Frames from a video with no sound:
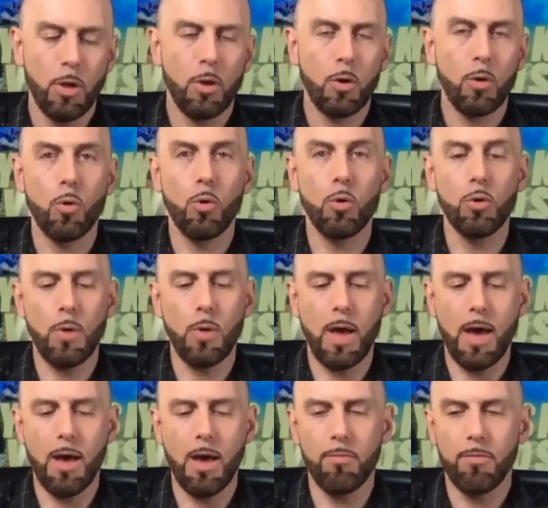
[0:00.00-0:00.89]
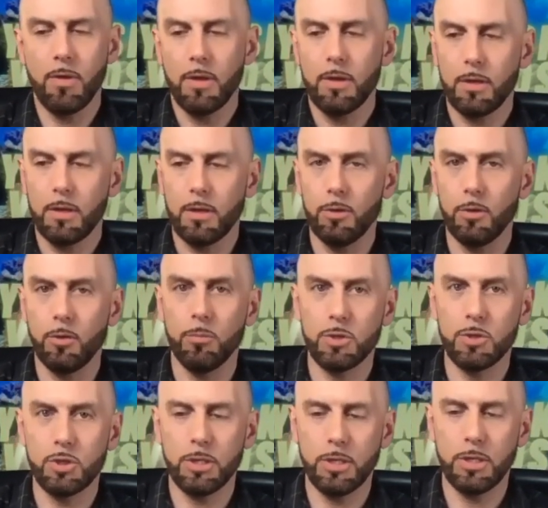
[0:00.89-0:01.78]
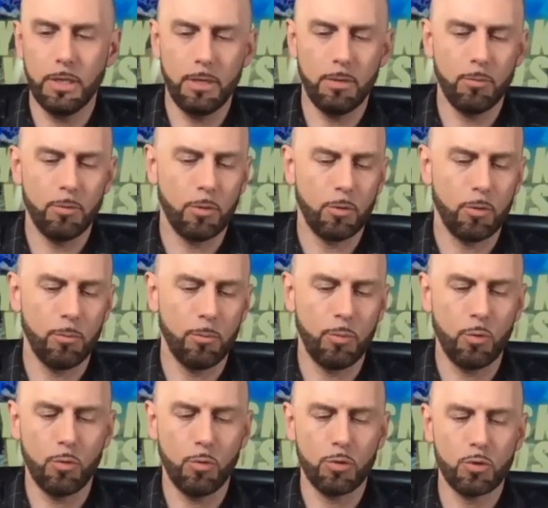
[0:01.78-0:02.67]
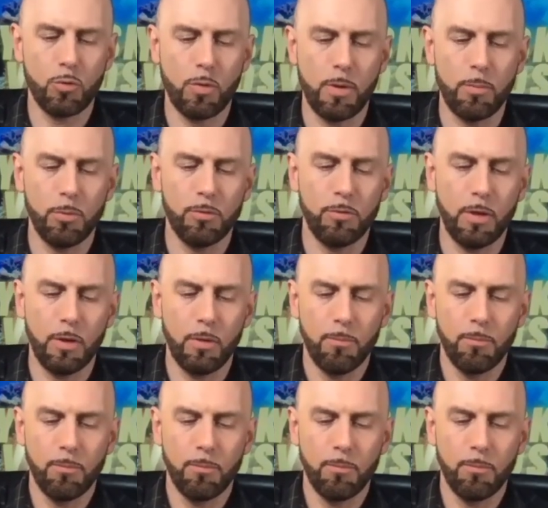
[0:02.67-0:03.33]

or you have a little machine or the computer scrambles it.